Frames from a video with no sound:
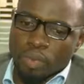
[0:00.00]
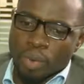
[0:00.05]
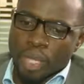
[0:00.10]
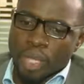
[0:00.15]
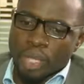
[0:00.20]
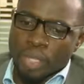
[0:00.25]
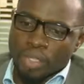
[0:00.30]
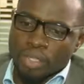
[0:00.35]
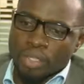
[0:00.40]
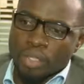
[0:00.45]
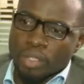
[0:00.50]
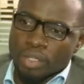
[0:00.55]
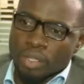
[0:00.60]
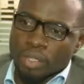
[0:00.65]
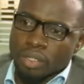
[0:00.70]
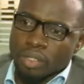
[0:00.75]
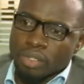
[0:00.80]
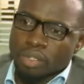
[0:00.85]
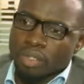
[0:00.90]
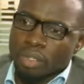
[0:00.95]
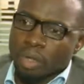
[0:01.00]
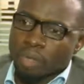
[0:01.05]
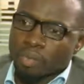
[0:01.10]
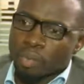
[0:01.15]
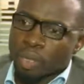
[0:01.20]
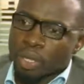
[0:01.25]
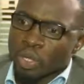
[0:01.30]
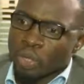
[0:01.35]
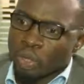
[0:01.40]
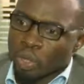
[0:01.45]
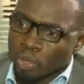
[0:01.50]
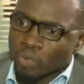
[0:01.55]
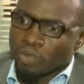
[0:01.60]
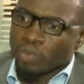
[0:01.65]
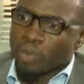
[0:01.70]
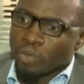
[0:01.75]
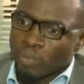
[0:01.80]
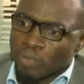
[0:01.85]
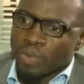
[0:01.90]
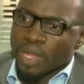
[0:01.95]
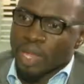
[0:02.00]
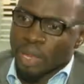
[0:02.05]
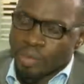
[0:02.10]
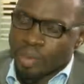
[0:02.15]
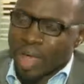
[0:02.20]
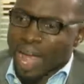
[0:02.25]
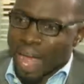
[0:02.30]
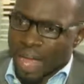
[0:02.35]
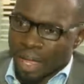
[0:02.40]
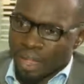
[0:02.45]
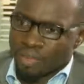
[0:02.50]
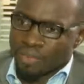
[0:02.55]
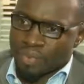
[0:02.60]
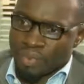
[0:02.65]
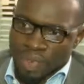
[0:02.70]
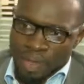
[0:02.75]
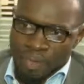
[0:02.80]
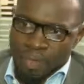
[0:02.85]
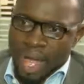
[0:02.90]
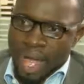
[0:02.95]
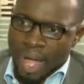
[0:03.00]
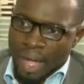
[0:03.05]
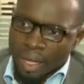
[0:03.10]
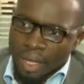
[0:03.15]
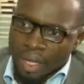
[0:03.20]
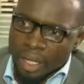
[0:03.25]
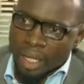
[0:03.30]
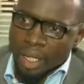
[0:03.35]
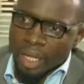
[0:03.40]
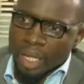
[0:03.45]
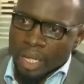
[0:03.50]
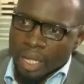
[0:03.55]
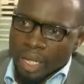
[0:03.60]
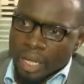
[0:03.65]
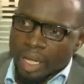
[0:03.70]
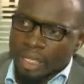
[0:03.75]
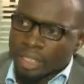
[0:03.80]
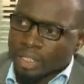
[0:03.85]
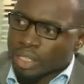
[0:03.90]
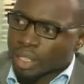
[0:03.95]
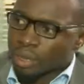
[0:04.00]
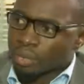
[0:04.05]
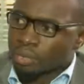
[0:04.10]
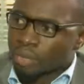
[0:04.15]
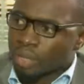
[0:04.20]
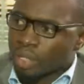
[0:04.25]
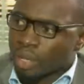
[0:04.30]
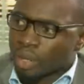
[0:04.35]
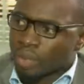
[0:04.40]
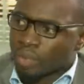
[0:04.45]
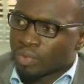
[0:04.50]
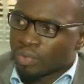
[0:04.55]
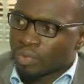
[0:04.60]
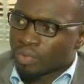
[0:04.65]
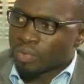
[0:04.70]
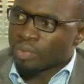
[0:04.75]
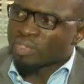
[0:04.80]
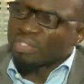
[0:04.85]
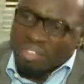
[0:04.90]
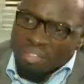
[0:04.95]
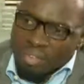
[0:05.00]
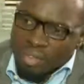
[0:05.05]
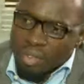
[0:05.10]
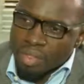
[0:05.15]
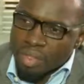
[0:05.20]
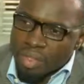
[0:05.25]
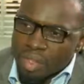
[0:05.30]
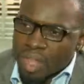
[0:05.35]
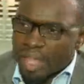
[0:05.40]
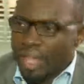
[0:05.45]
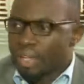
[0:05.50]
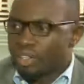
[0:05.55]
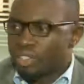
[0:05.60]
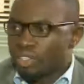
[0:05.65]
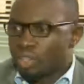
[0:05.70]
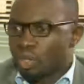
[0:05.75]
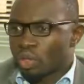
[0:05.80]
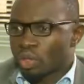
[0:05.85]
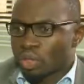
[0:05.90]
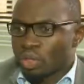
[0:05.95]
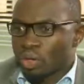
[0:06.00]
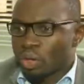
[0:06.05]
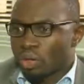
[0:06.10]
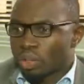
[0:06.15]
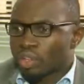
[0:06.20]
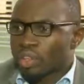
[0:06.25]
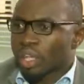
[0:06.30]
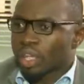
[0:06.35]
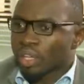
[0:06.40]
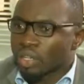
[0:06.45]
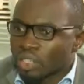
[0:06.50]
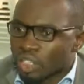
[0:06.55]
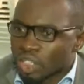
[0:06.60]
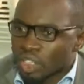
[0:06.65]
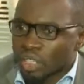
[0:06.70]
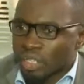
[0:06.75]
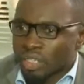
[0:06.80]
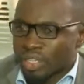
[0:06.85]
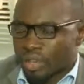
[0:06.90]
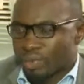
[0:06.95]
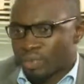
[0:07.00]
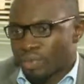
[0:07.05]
would be some useful feedback for the bank in terms of things you thought they could do